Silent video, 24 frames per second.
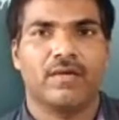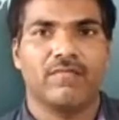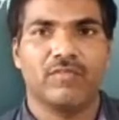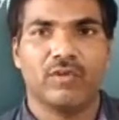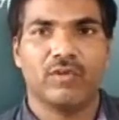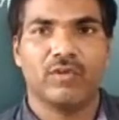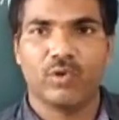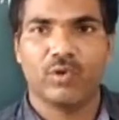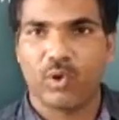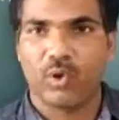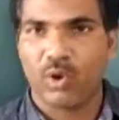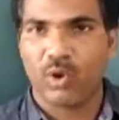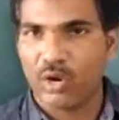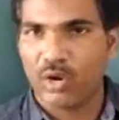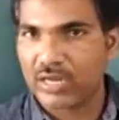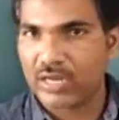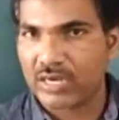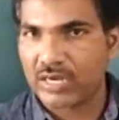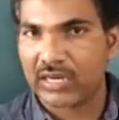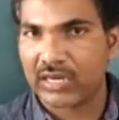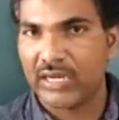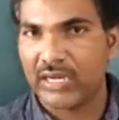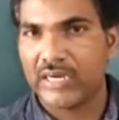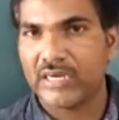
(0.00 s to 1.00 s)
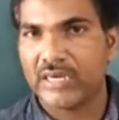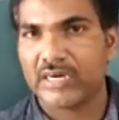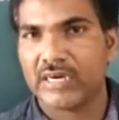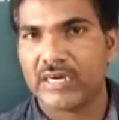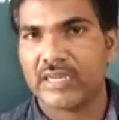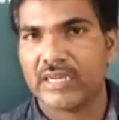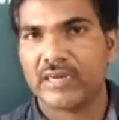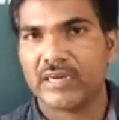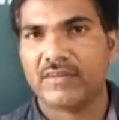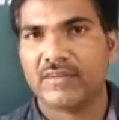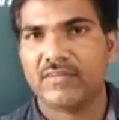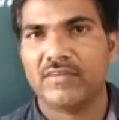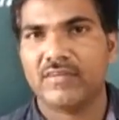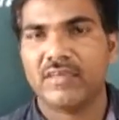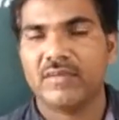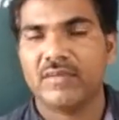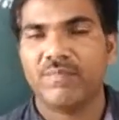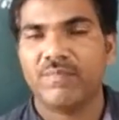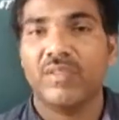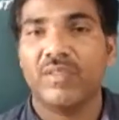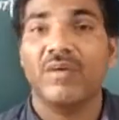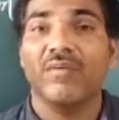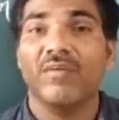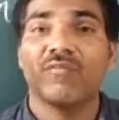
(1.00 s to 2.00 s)
We not created energy,
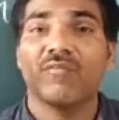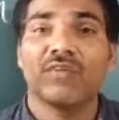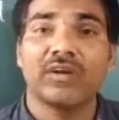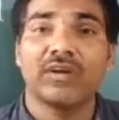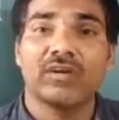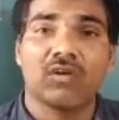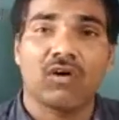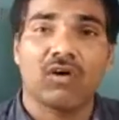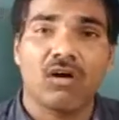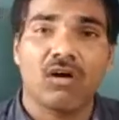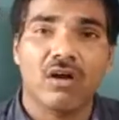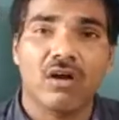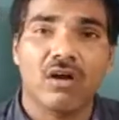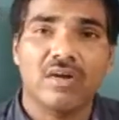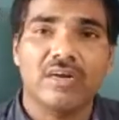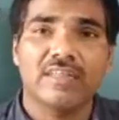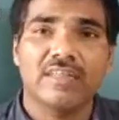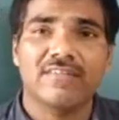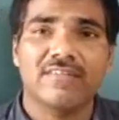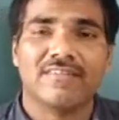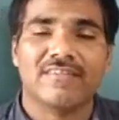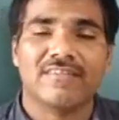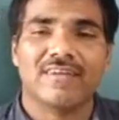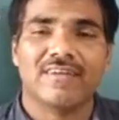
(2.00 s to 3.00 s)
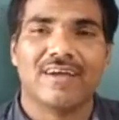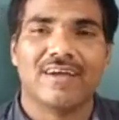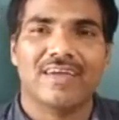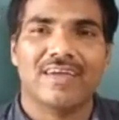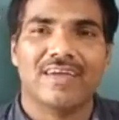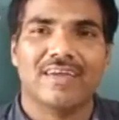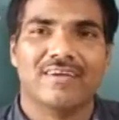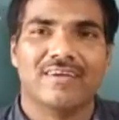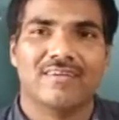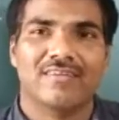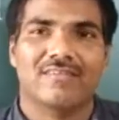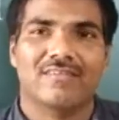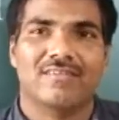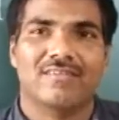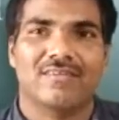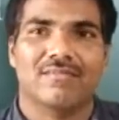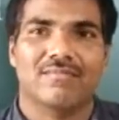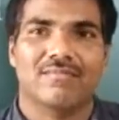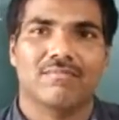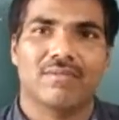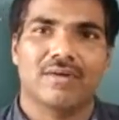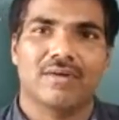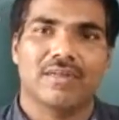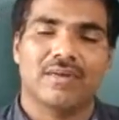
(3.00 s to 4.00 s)
we not destroy energy,
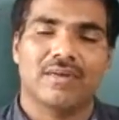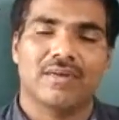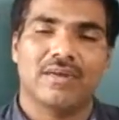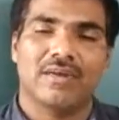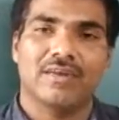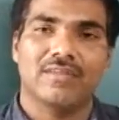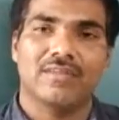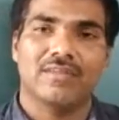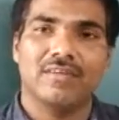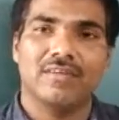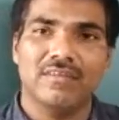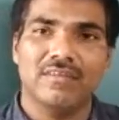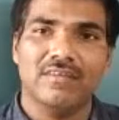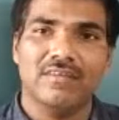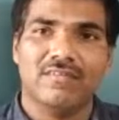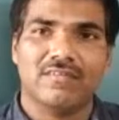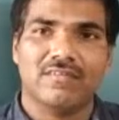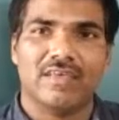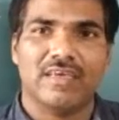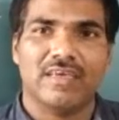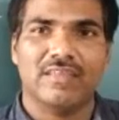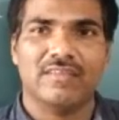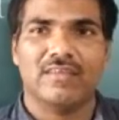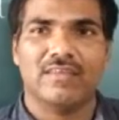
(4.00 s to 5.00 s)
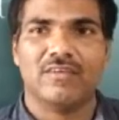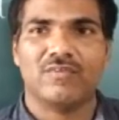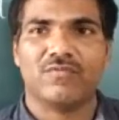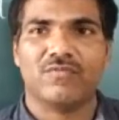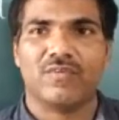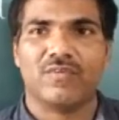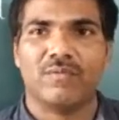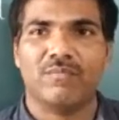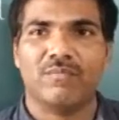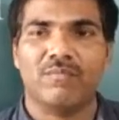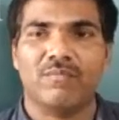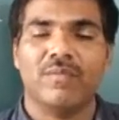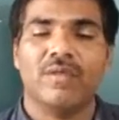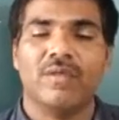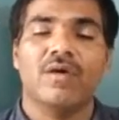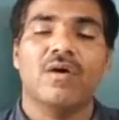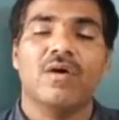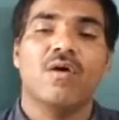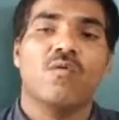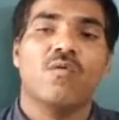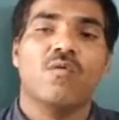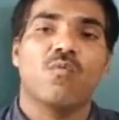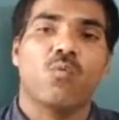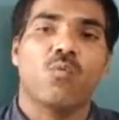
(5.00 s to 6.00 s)
but energy changes from
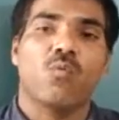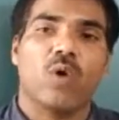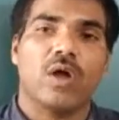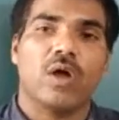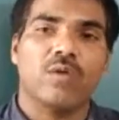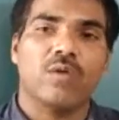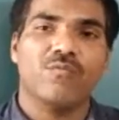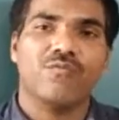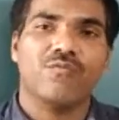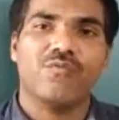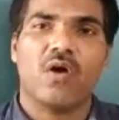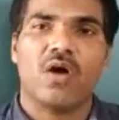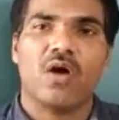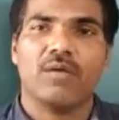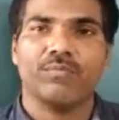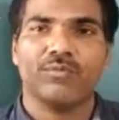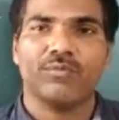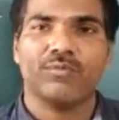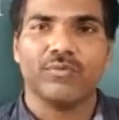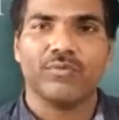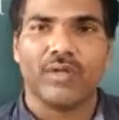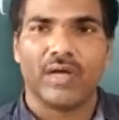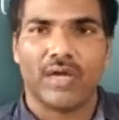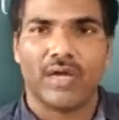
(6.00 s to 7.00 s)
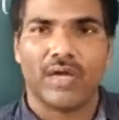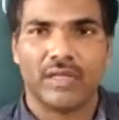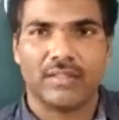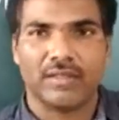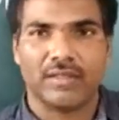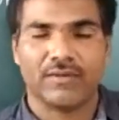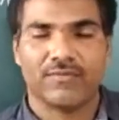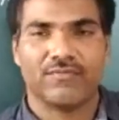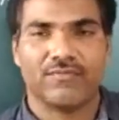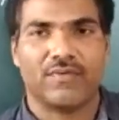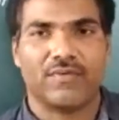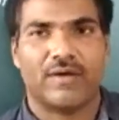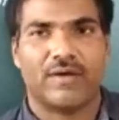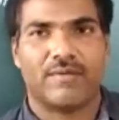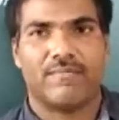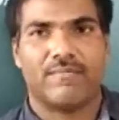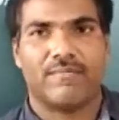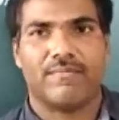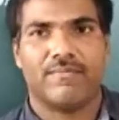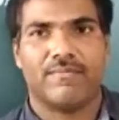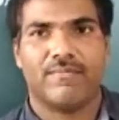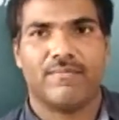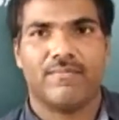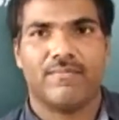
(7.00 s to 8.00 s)
one form to the other
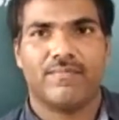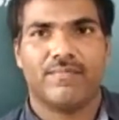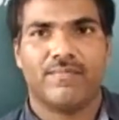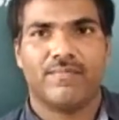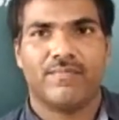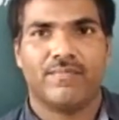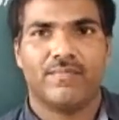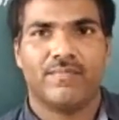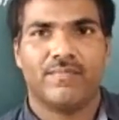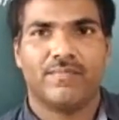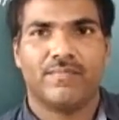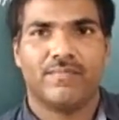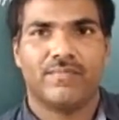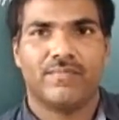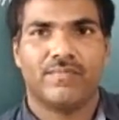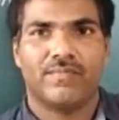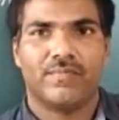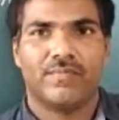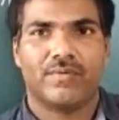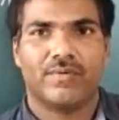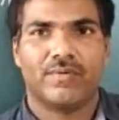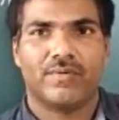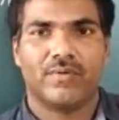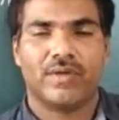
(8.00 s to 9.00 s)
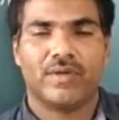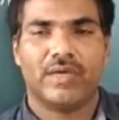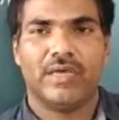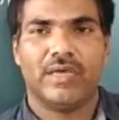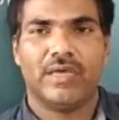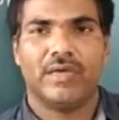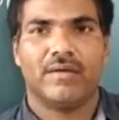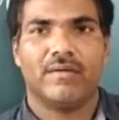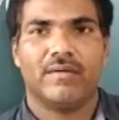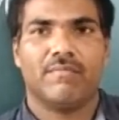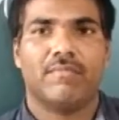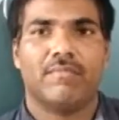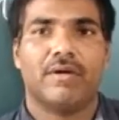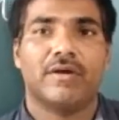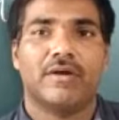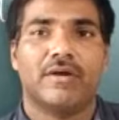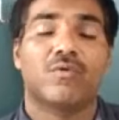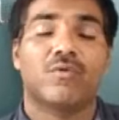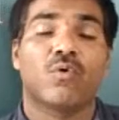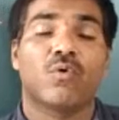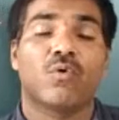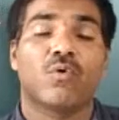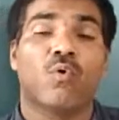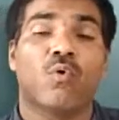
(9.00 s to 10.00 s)
form. Okay,
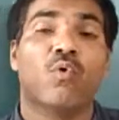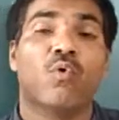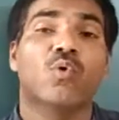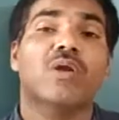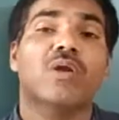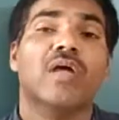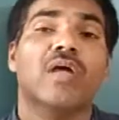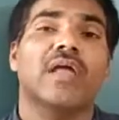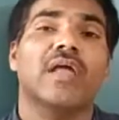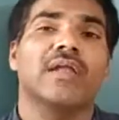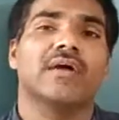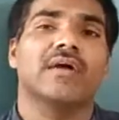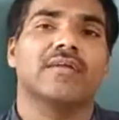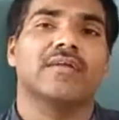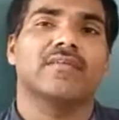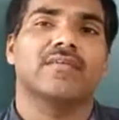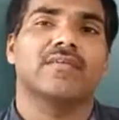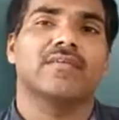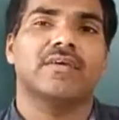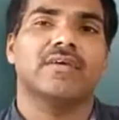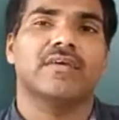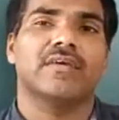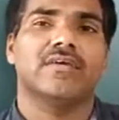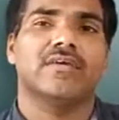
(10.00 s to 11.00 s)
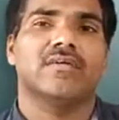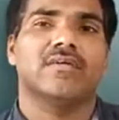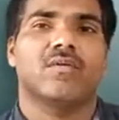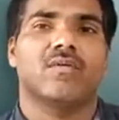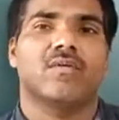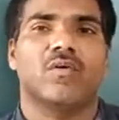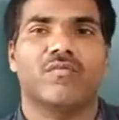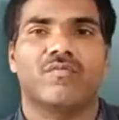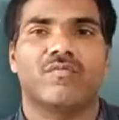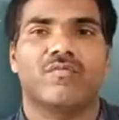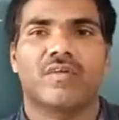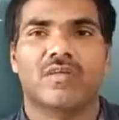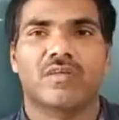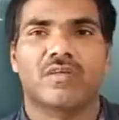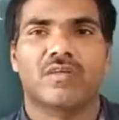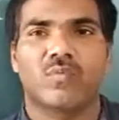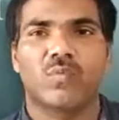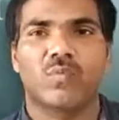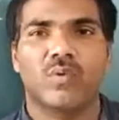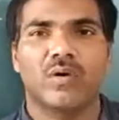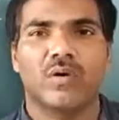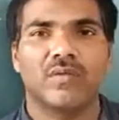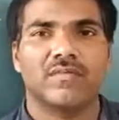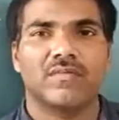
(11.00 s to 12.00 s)
but total energy of the
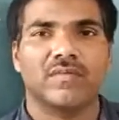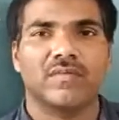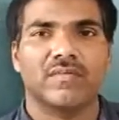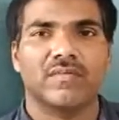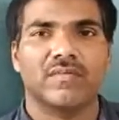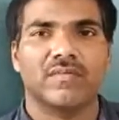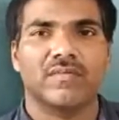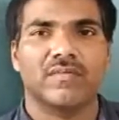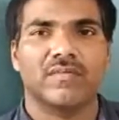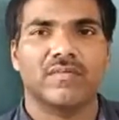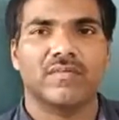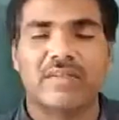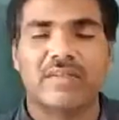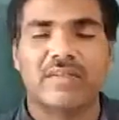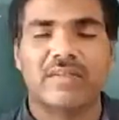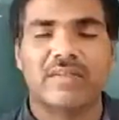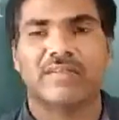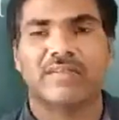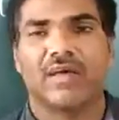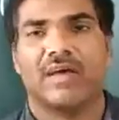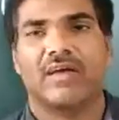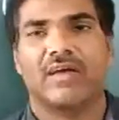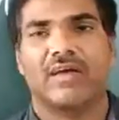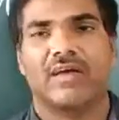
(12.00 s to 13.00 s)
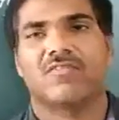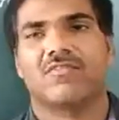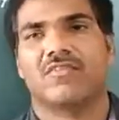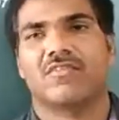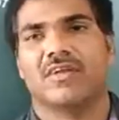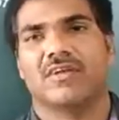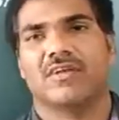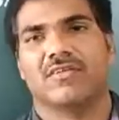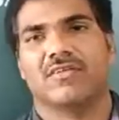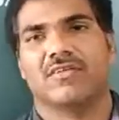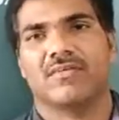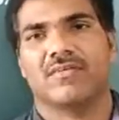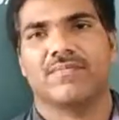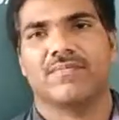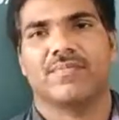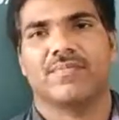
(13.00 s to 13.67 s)
universe is remains constant.